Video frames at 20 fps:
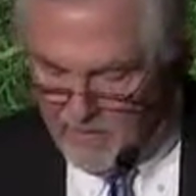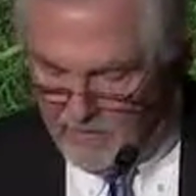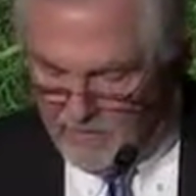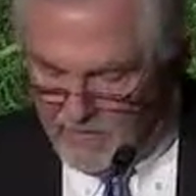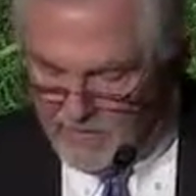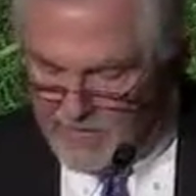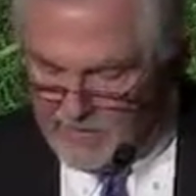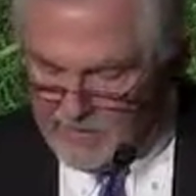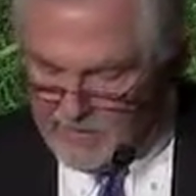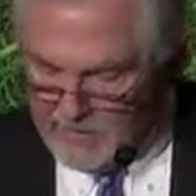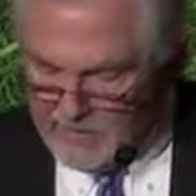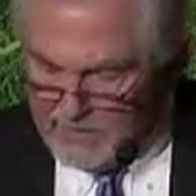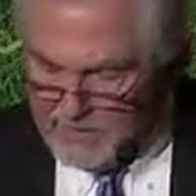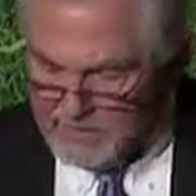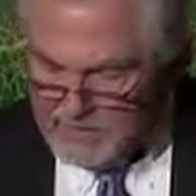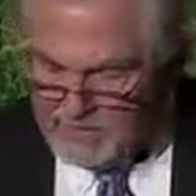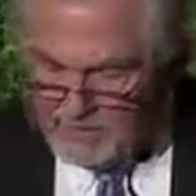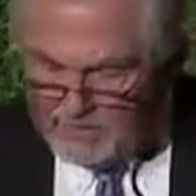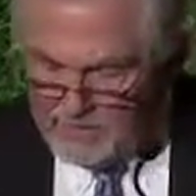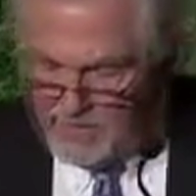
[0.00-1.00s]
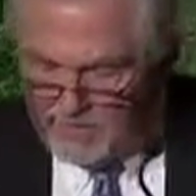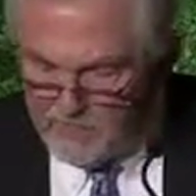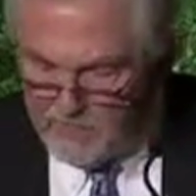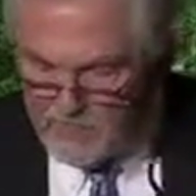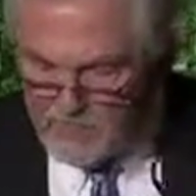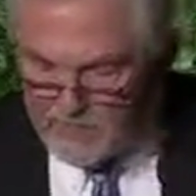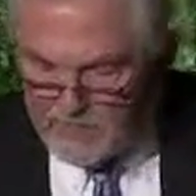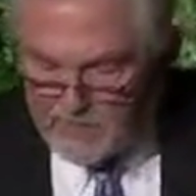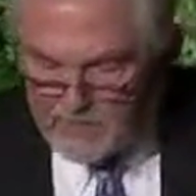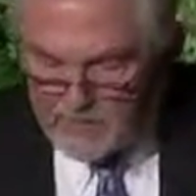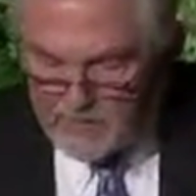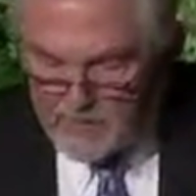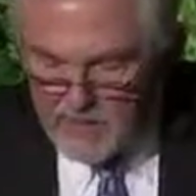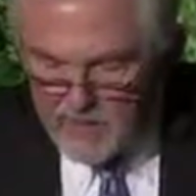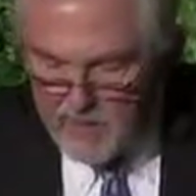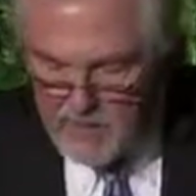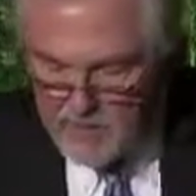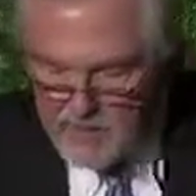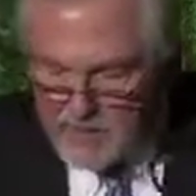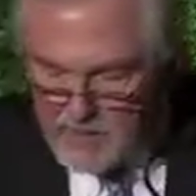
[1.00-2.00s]
Finally, let me
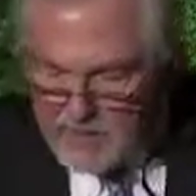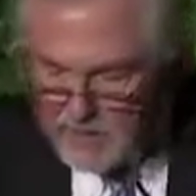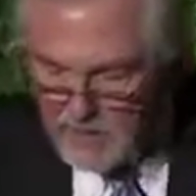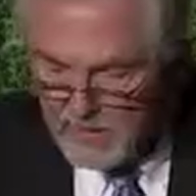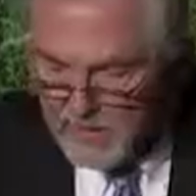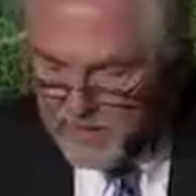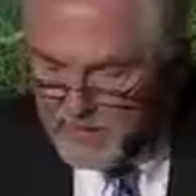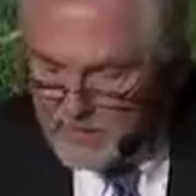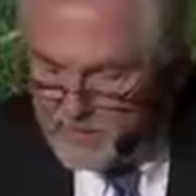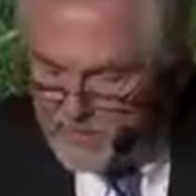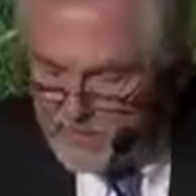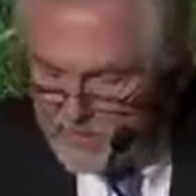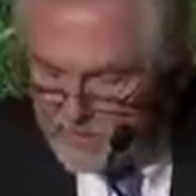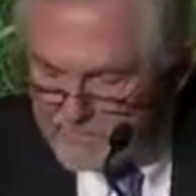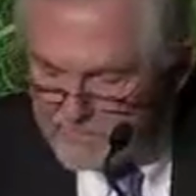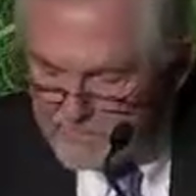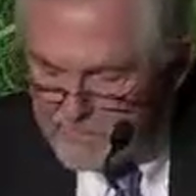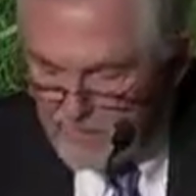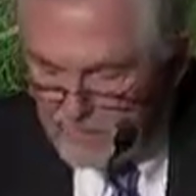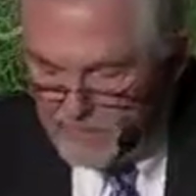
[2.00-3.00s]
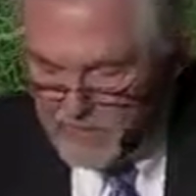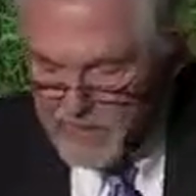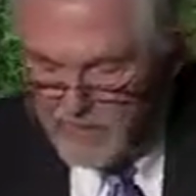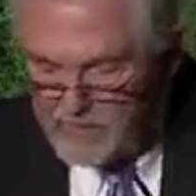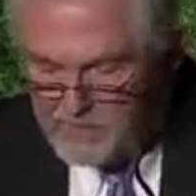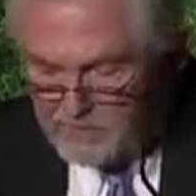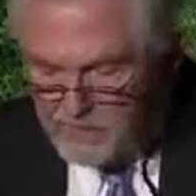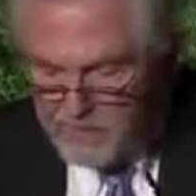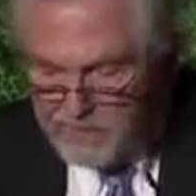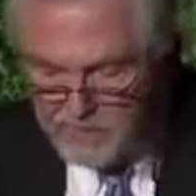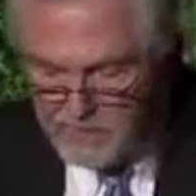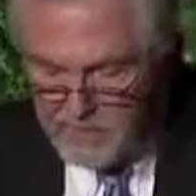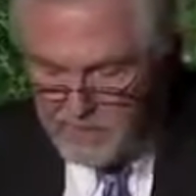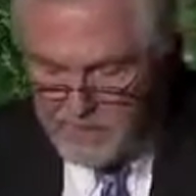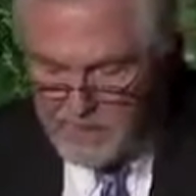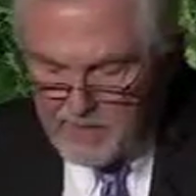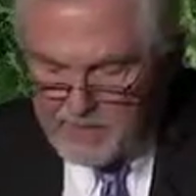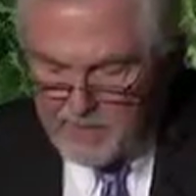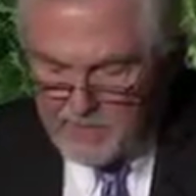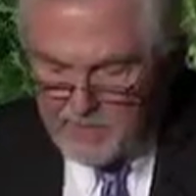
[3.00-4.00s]
acknowledge and congratulate the
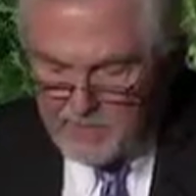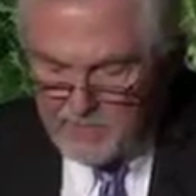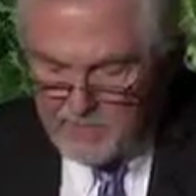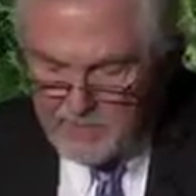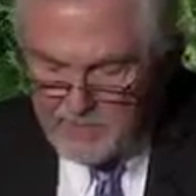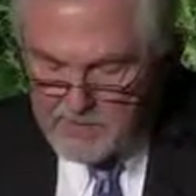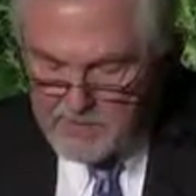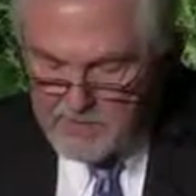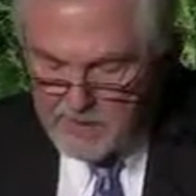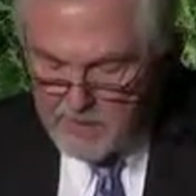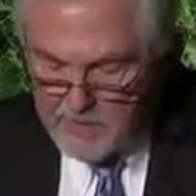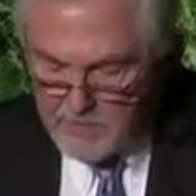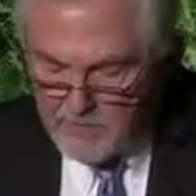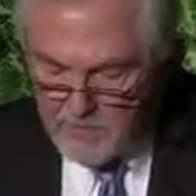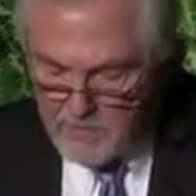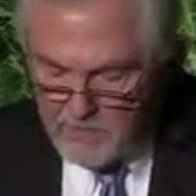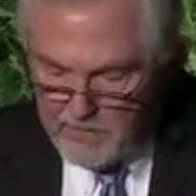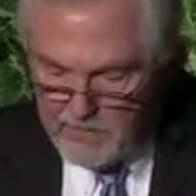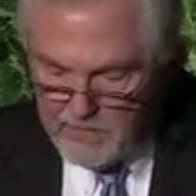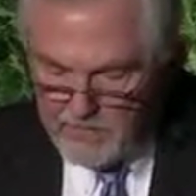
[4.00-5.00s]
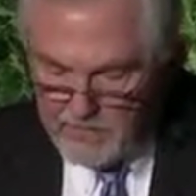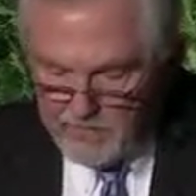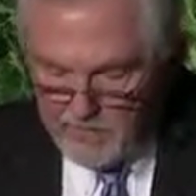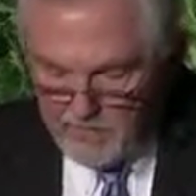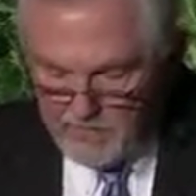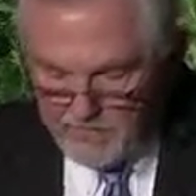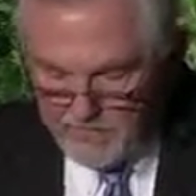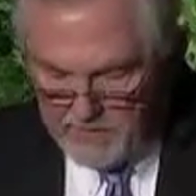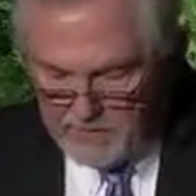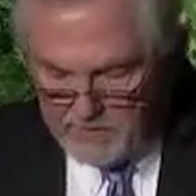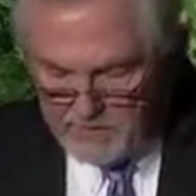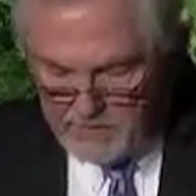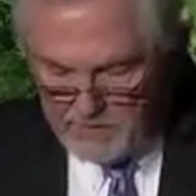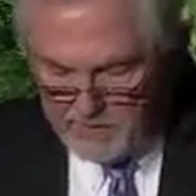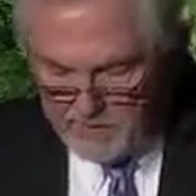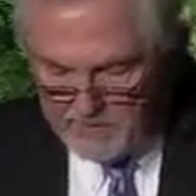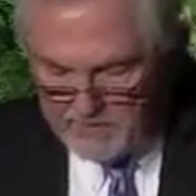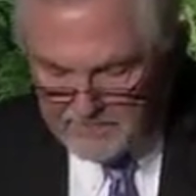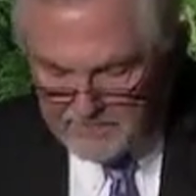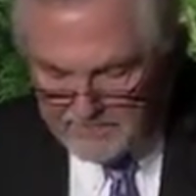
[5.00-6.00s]
National Center for Healthcare
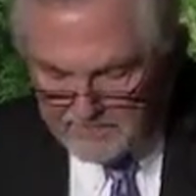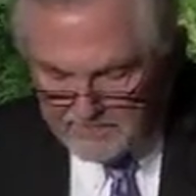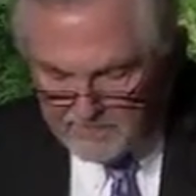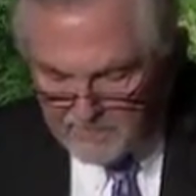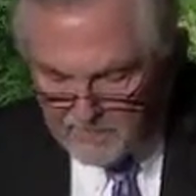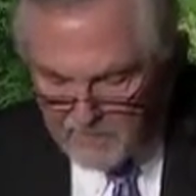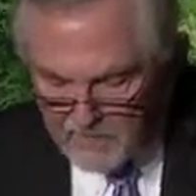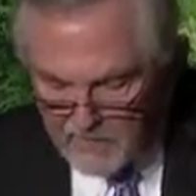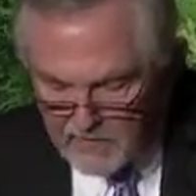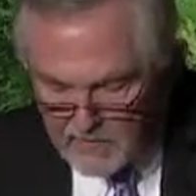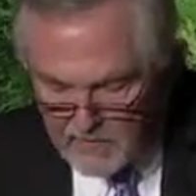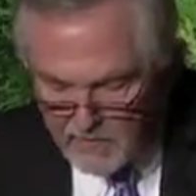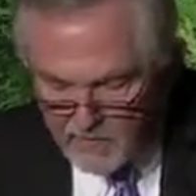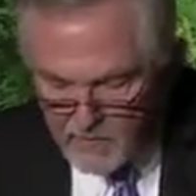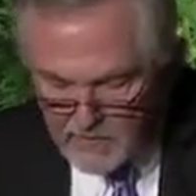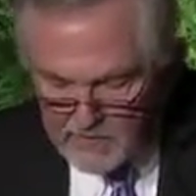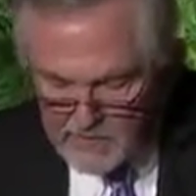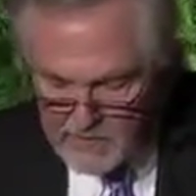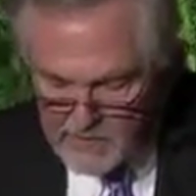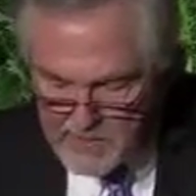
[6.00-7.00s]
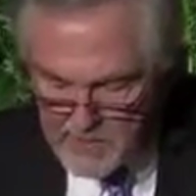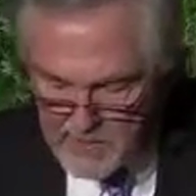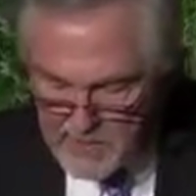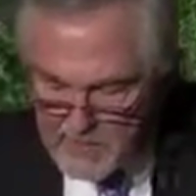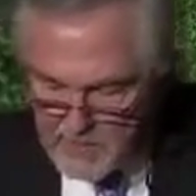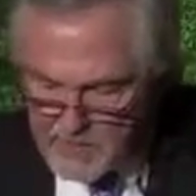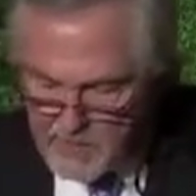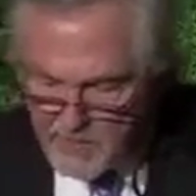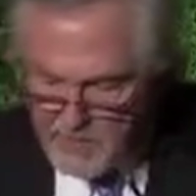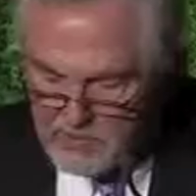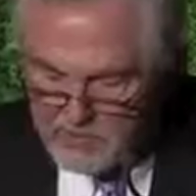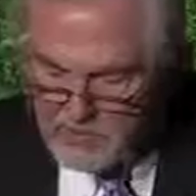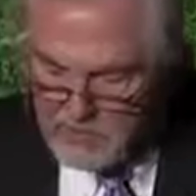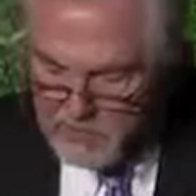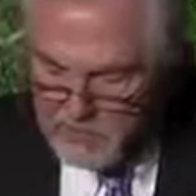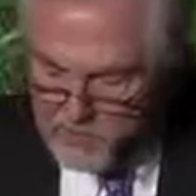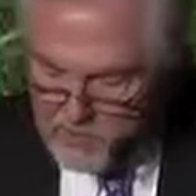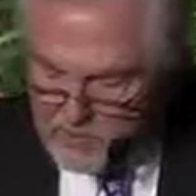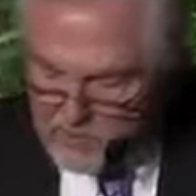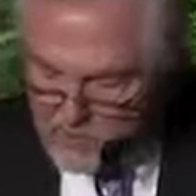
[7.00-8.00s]
Leadership. Your organization's
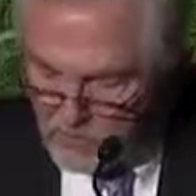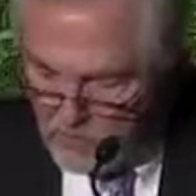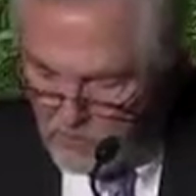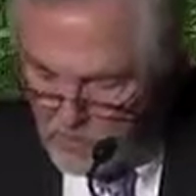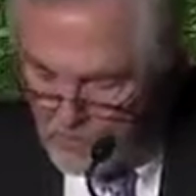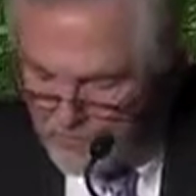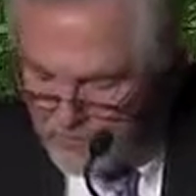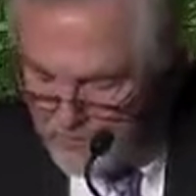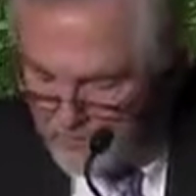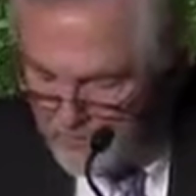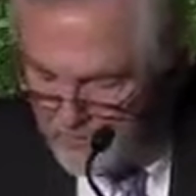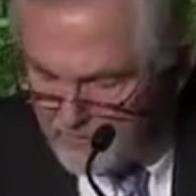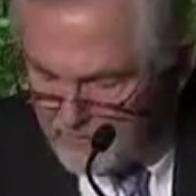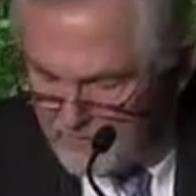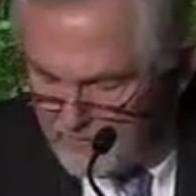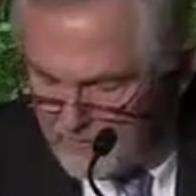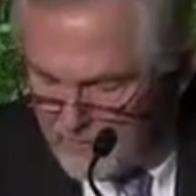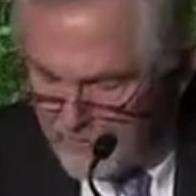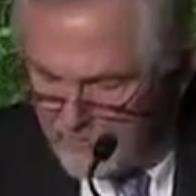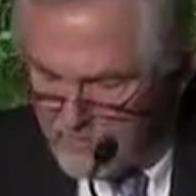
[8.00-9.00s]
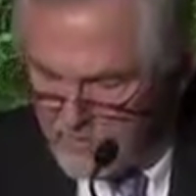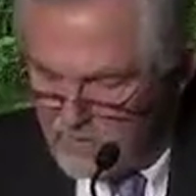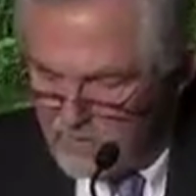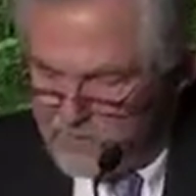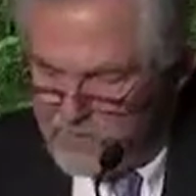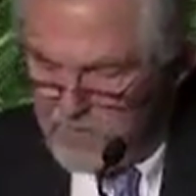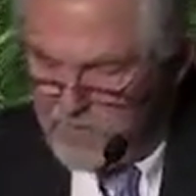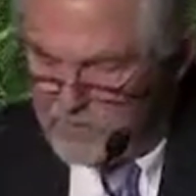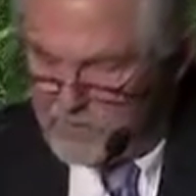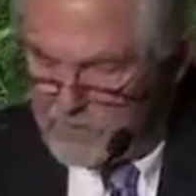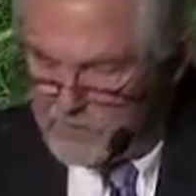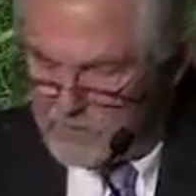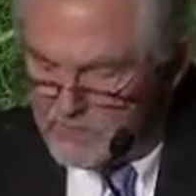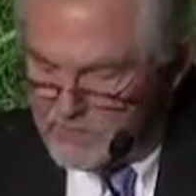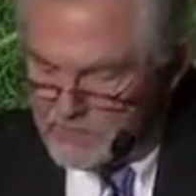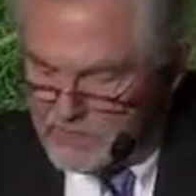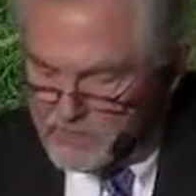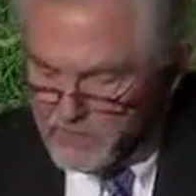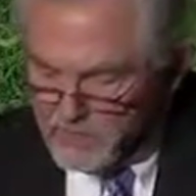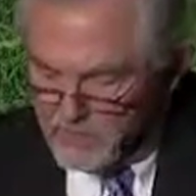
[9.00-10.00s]
mission is worthy, and your
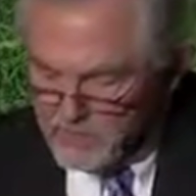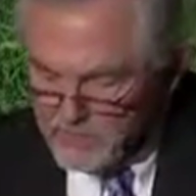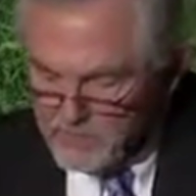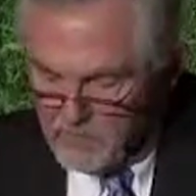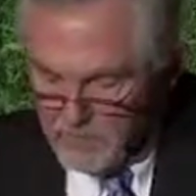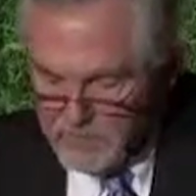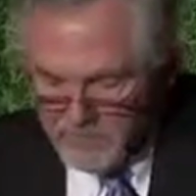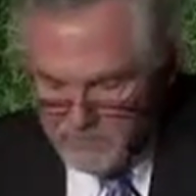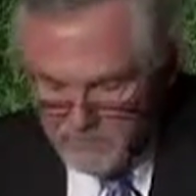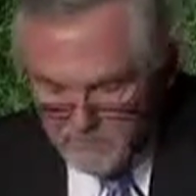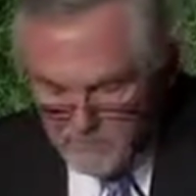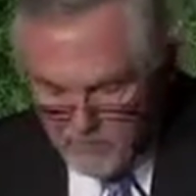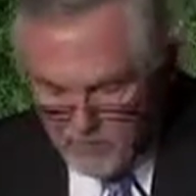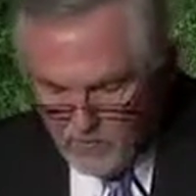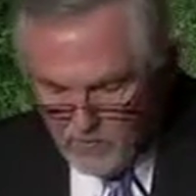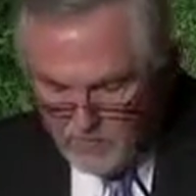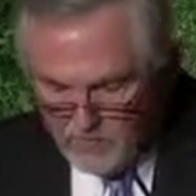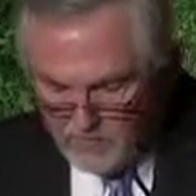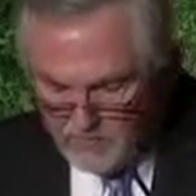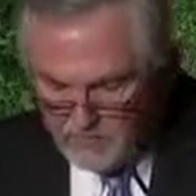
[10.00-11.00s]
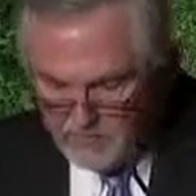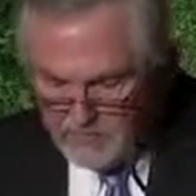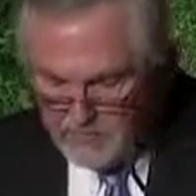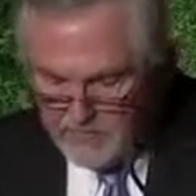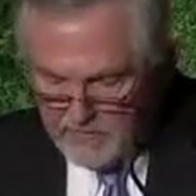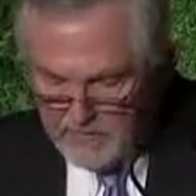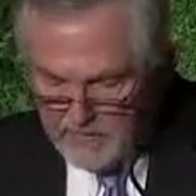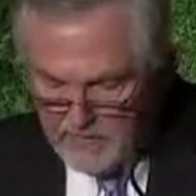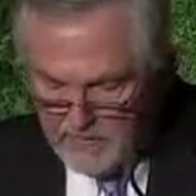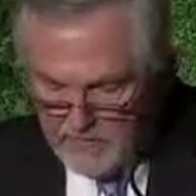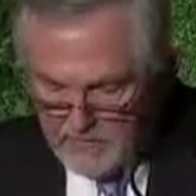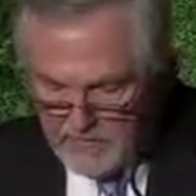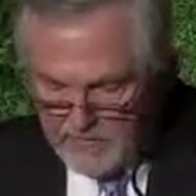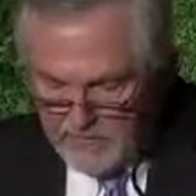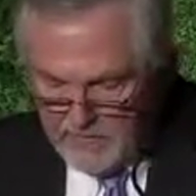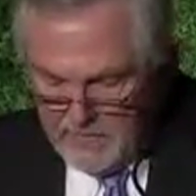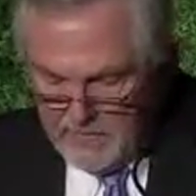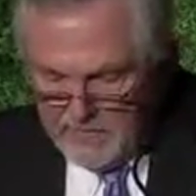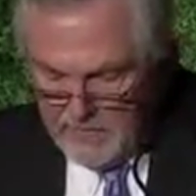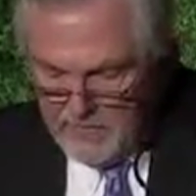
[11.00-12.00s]
accomplishments are of great import.
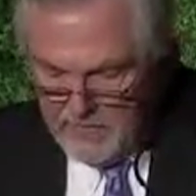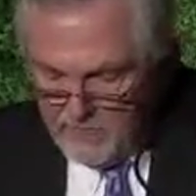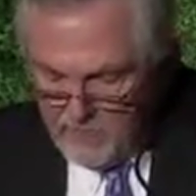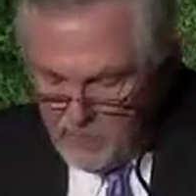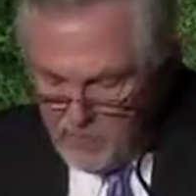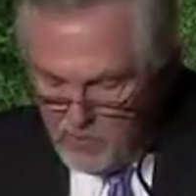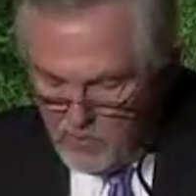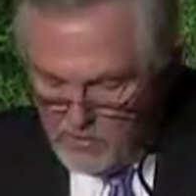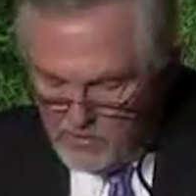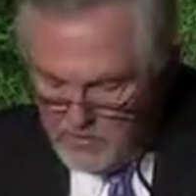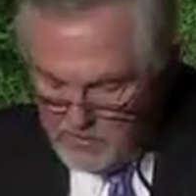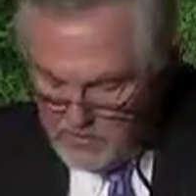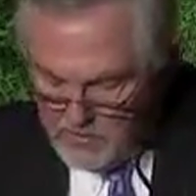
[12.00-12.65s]
Of course,